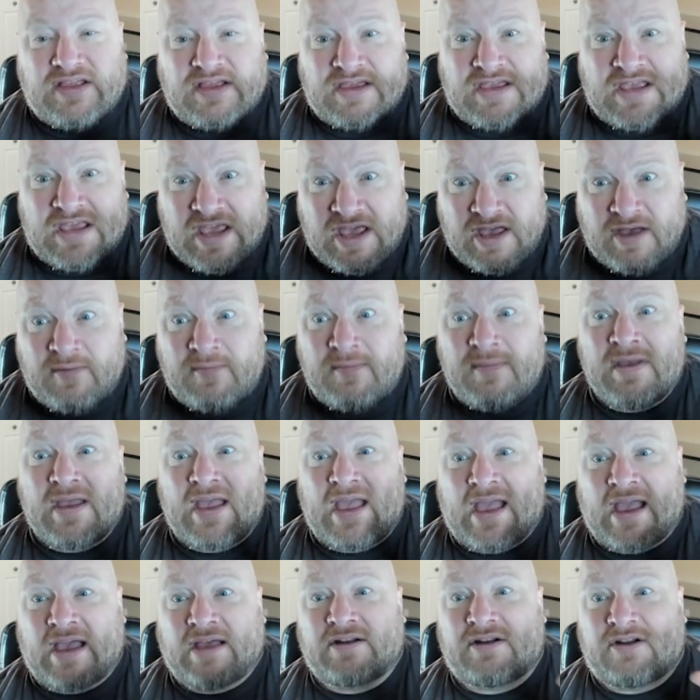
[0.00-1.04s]
Him
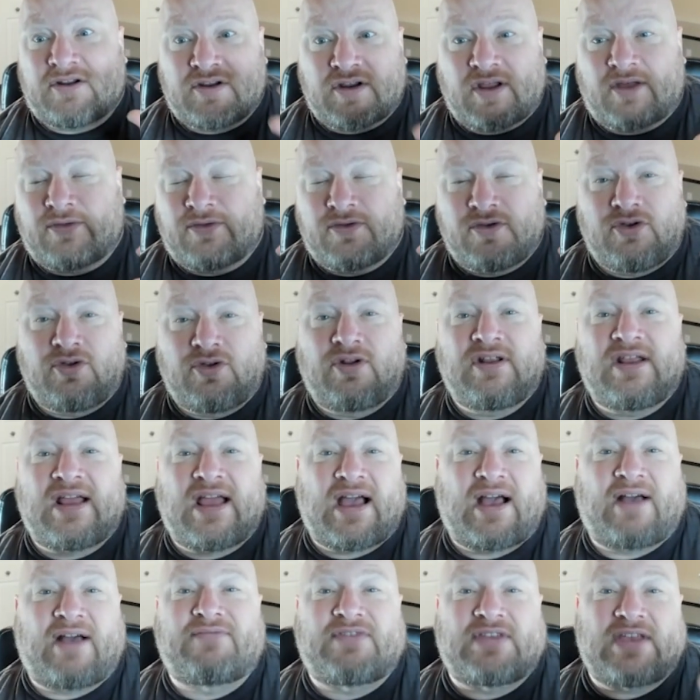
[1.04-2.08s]
and another unit
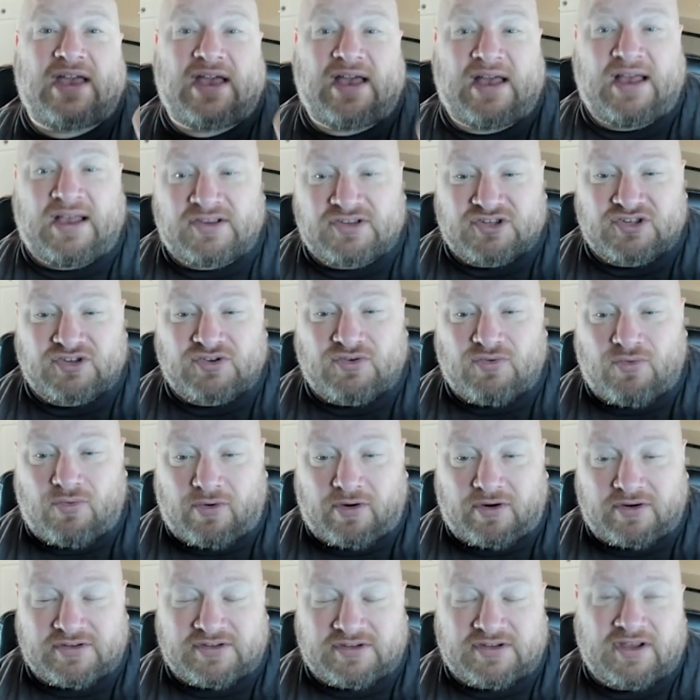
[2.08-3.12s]
have to
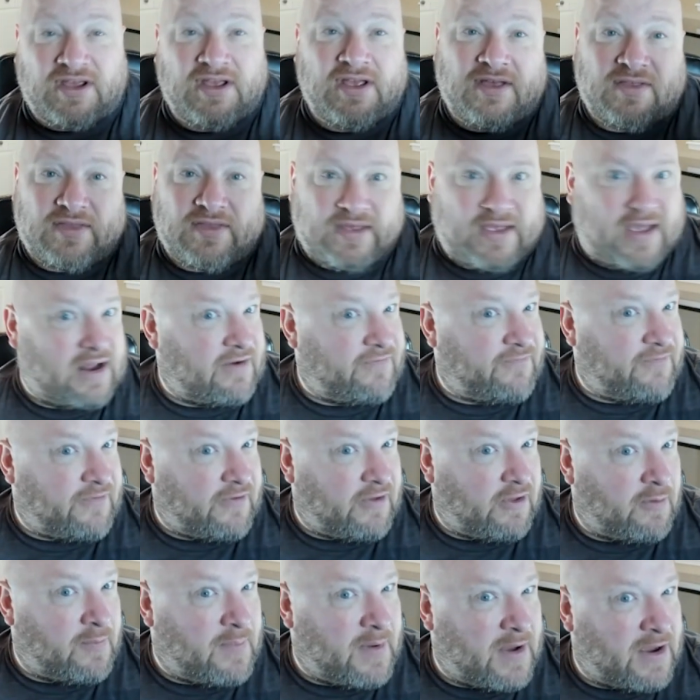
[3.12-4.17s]
escort. They got to
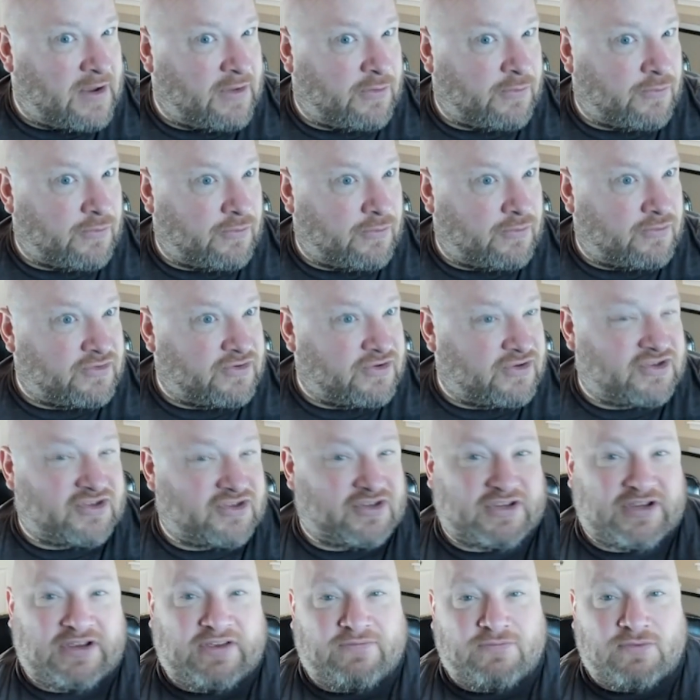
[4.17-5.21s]
follow by the
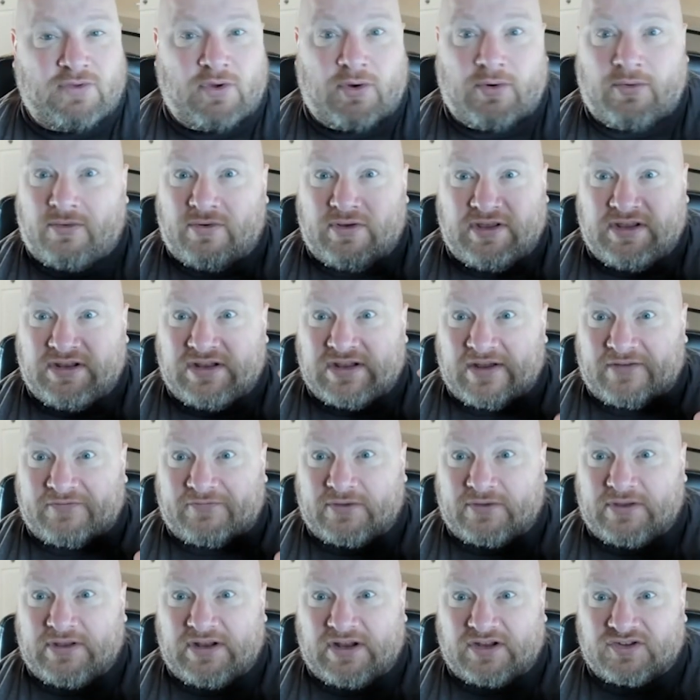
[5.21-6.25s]
rules, even though he
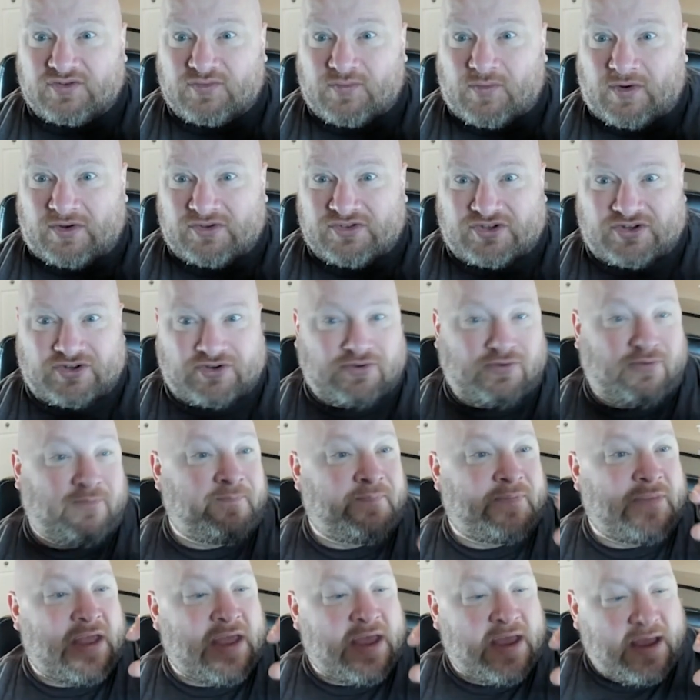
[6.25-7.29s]
definitely doesn't want to.
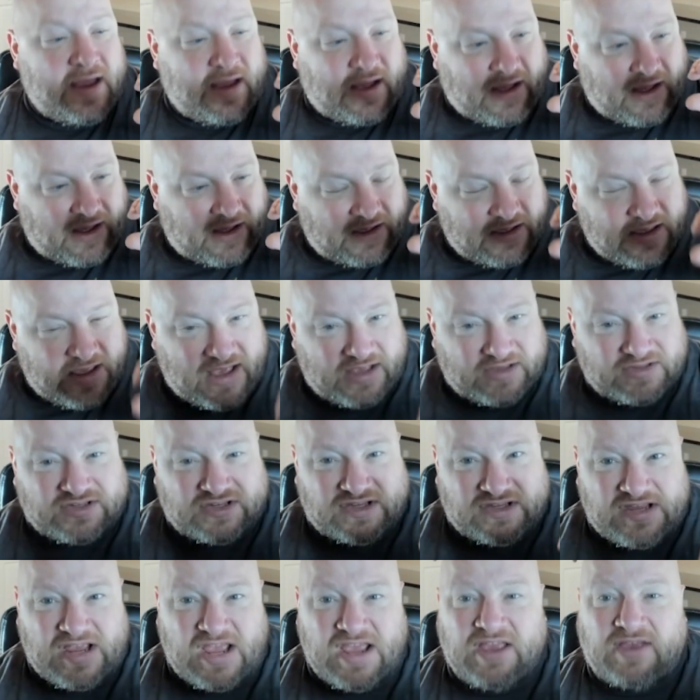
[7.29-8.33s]
He has
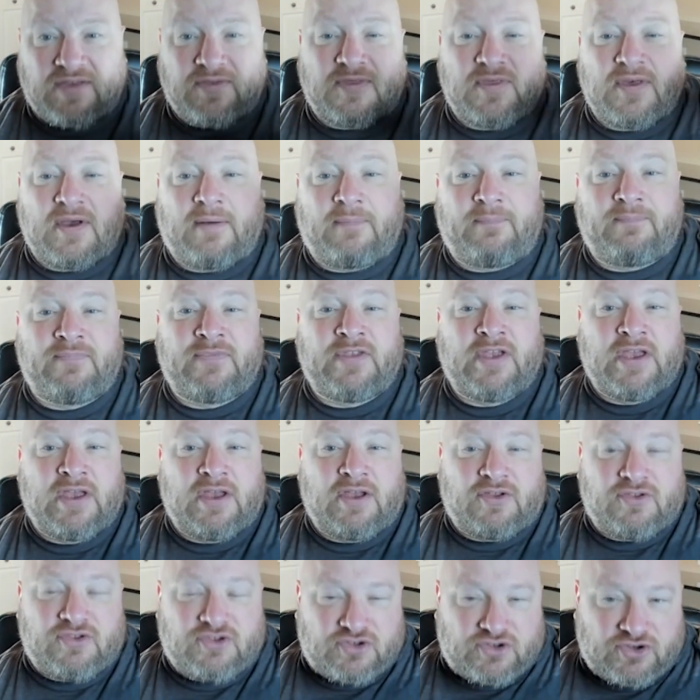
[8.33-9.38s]
to take them
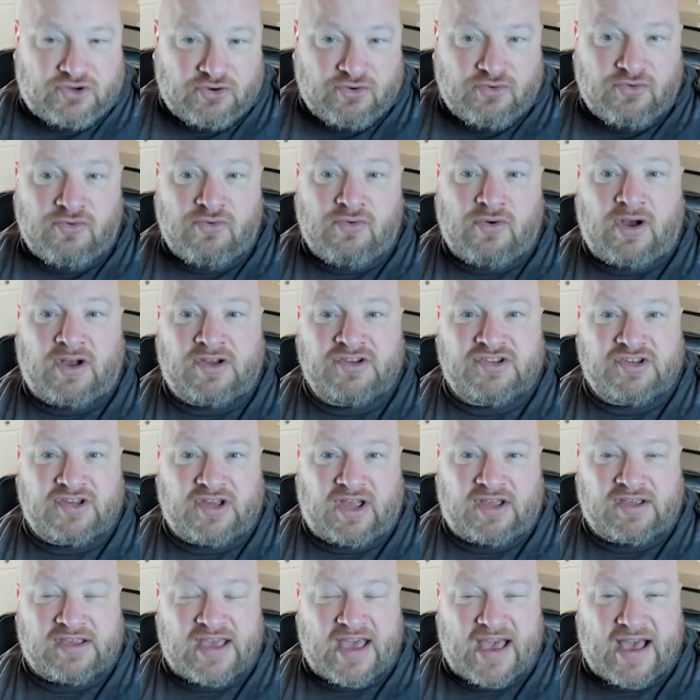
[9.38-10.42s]
to
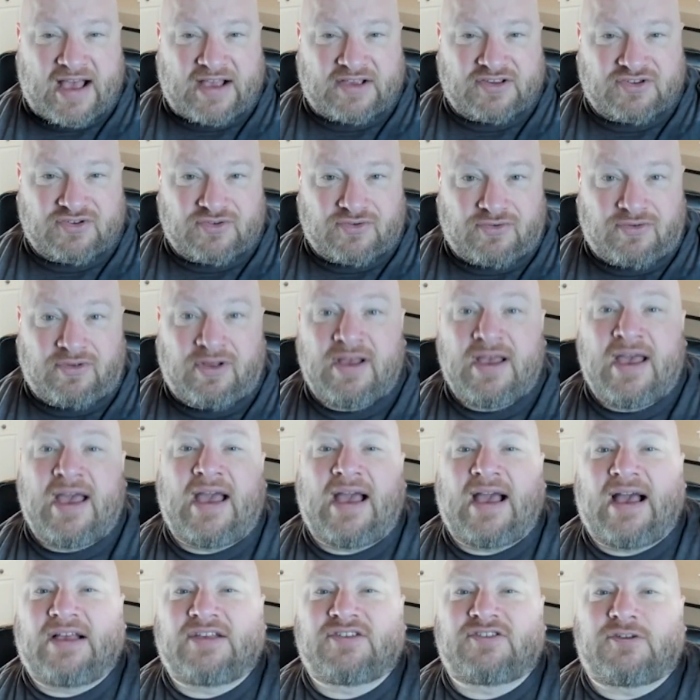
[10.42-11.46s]
a castle,
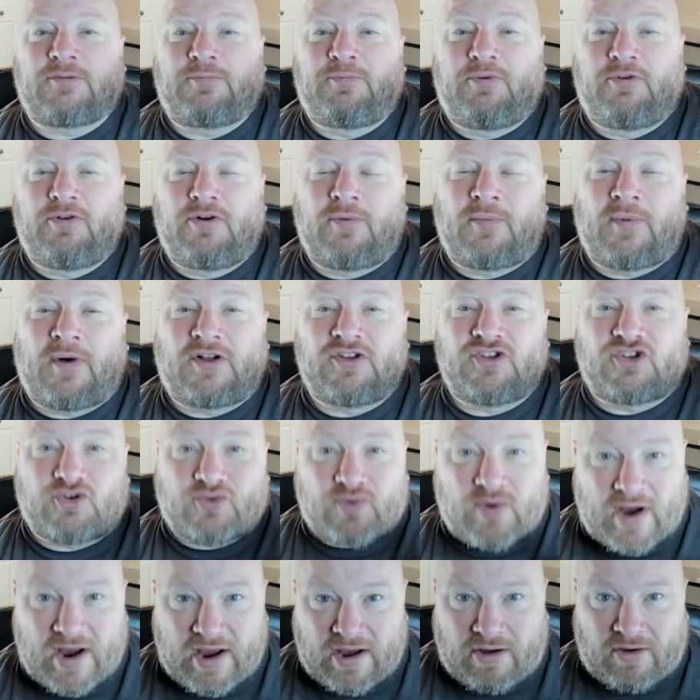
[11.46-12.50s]
has to put them on
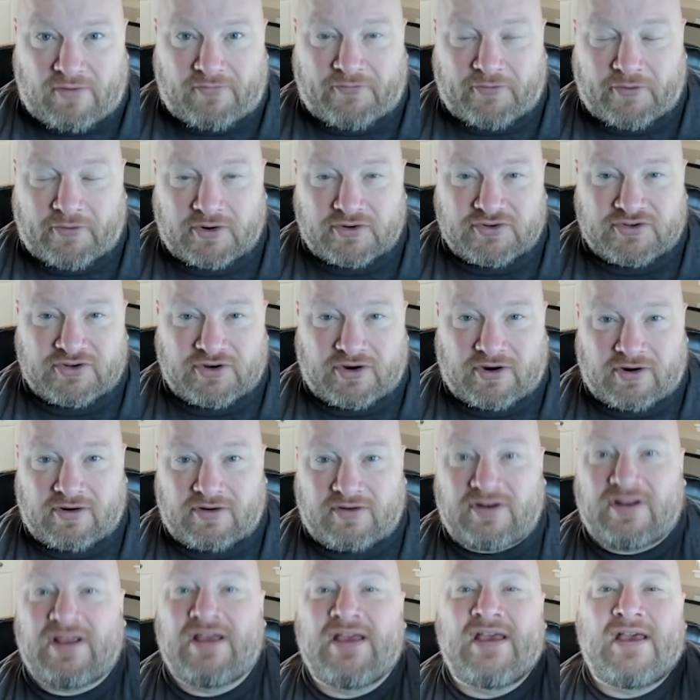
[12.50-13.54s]
trial for a
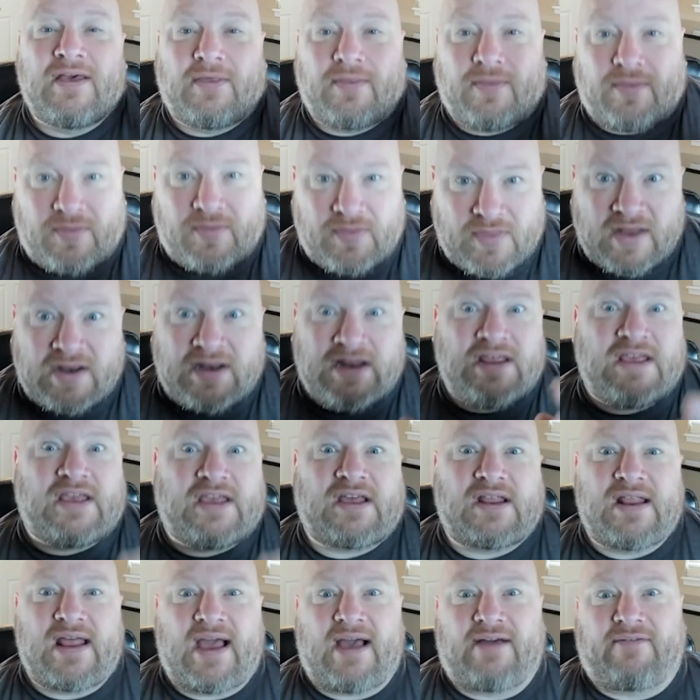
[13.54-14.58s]
turn, then he
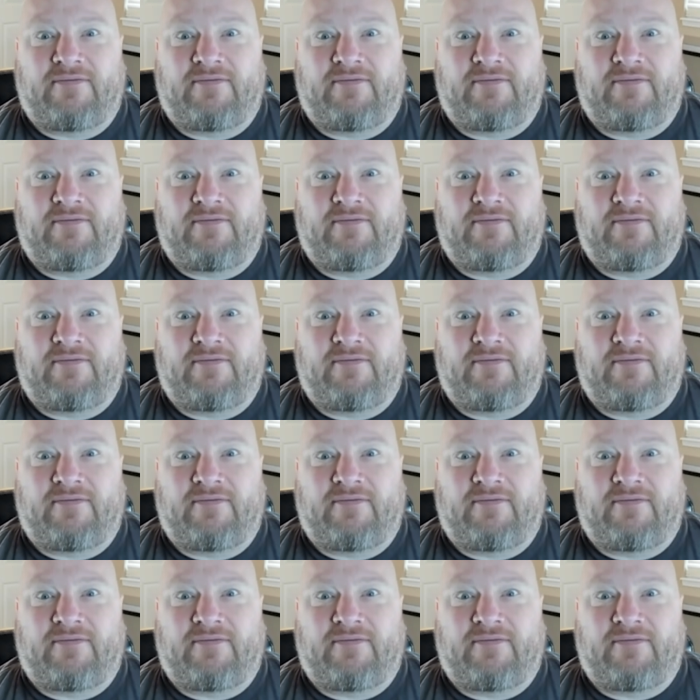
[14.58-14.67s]
can have